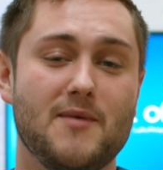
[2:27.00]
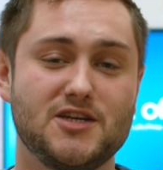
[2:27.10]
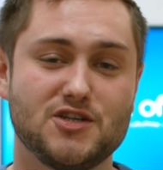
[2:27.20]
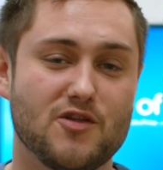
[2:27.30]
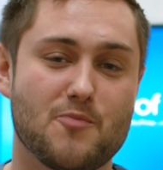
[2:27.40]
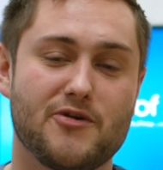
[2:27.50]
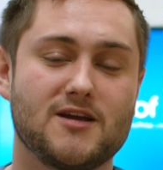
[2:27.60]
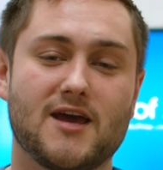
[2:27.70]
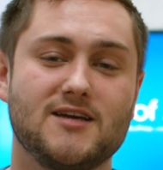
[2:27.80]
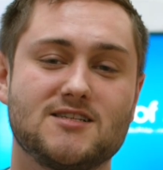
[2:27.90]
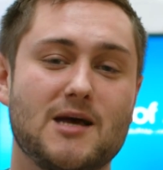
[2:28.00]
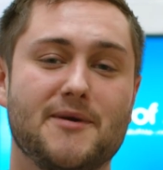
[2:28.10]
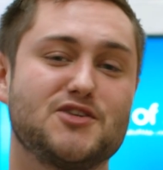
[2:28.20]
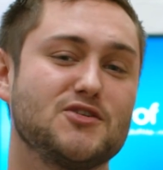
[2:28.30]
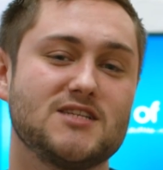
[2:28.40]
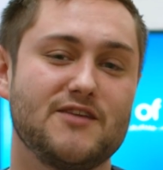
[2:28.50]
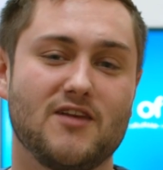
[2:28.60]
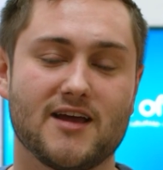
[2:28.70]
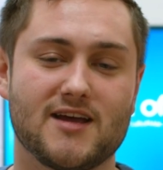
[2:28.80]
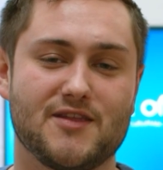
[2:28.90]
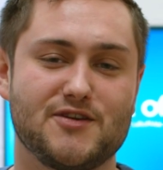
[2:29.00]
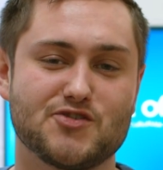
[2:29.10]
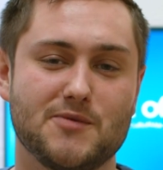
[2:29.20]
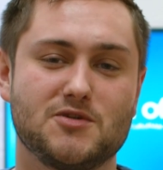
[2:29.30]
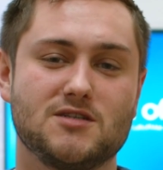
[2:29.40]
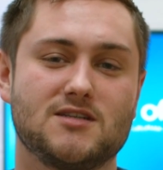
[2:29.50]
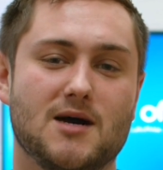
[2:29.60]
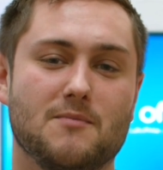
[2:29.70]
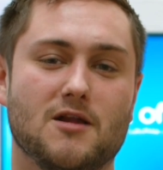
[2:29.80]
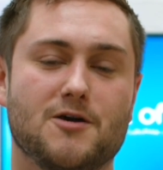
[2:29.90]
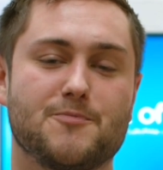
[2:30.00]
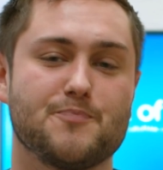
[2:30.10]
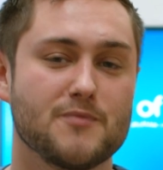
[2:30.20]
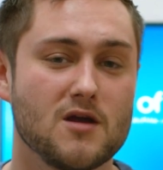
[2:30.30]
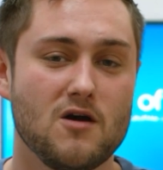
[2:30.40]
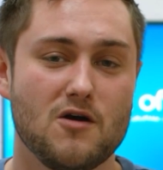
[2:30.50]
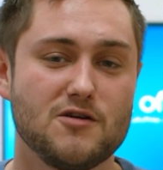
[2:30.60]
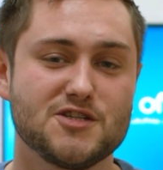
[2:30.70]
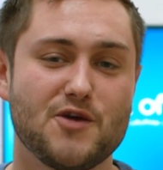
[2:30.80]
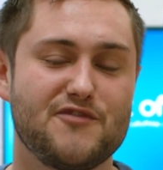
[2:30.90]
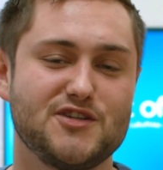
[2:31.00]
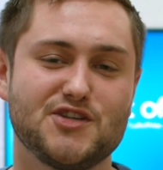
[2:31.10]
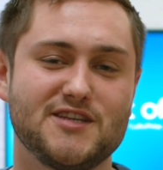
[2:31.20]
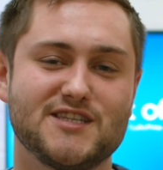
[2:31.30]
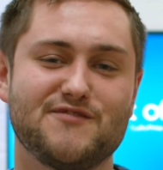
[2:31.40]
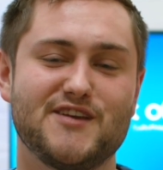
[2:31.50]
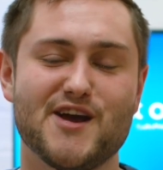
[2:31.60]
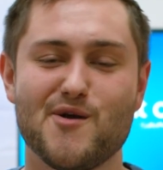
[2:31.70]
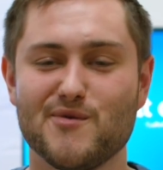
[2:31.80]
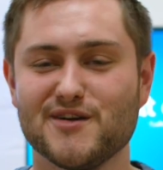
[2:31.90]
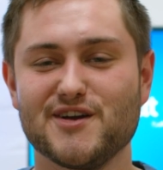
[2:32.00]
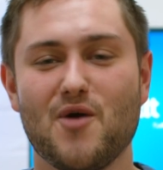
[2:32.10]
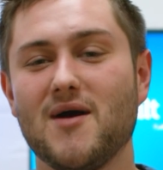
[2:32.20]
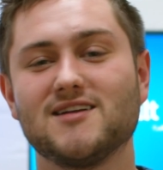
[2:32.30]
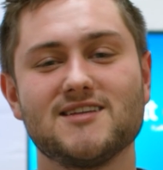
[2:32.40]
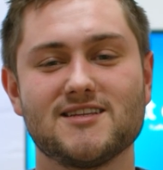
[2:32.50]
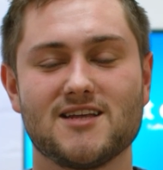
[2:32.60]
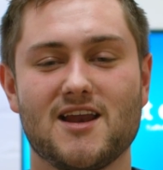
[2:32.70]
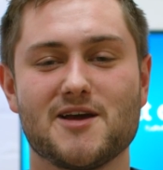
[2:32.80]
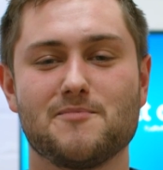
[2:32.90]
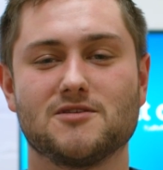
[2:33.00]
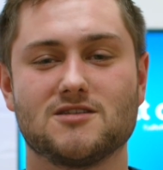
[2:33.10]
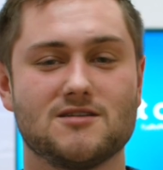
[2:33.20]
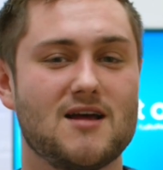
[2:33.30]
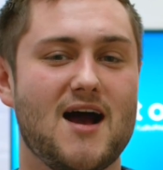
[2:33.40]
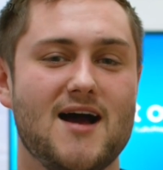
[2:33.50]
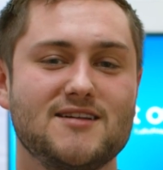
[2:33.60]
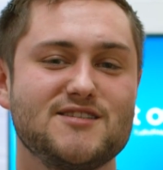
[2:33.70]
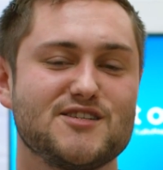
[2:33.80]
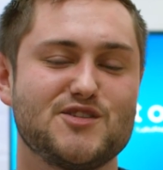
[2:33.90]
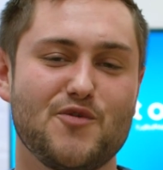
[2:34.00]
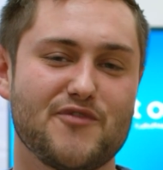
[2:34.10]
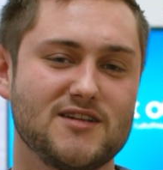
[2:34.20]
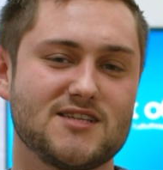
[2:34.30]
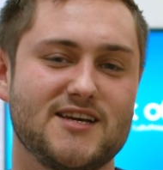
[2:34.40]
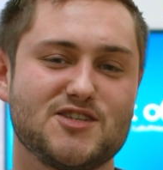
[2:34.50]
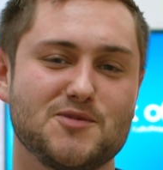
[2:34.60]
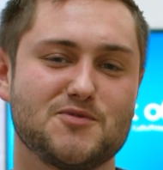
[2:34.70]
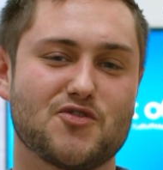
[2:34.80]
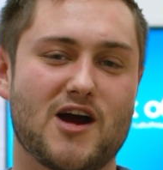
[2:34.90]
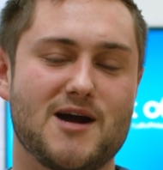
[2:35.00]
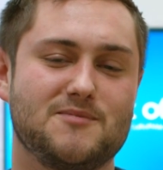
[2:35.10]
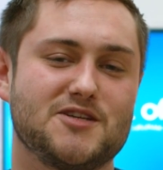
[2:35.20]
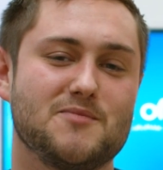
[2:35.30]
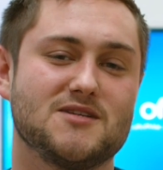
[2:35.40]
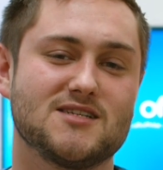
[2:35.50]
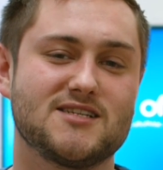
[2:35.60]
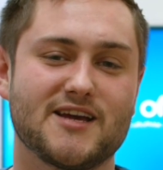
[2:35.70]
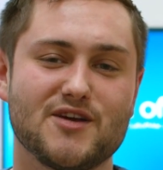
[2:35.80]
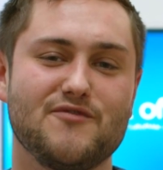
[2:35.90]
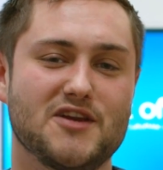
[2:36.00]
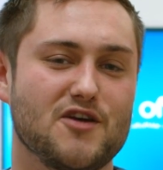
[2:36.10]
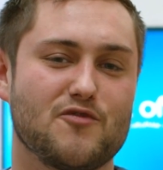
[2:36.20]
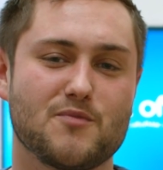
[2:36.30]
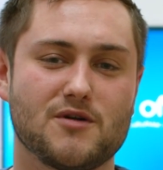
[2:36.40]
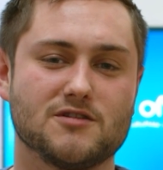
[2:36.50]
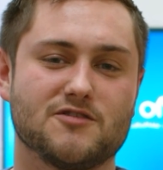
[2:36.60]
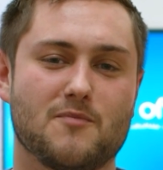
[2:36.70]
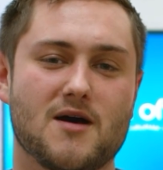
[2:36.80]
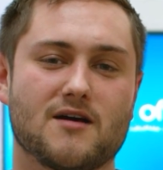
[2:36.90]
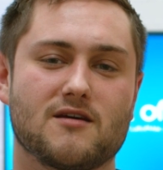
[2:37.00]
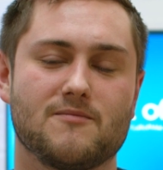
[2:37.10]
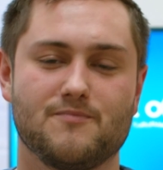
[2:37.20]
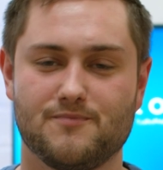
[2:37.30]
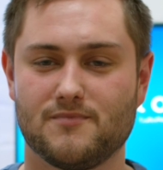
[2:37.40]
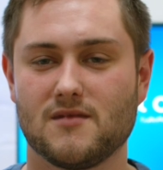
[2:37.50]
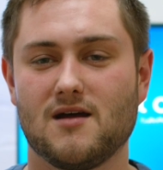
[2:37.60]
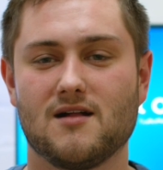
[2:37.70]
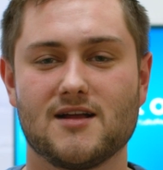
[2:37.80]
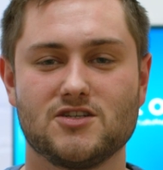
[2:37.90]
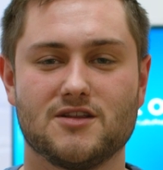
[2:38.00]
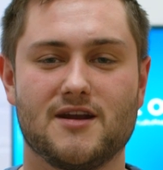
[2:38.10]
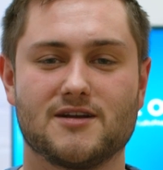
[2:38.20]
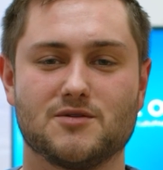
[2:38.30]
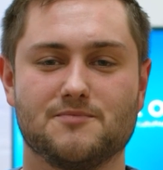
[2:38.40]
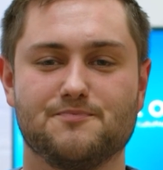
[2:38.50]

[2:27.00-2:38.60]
information on the Prynt case, I'll make sure to leave a link in the description down below. Also, if you enjoyed this video, go ahead and hit that like button, and don't forget to hit subscribe so you don't miss a single video from Cult of Mac. I'll catch you in the next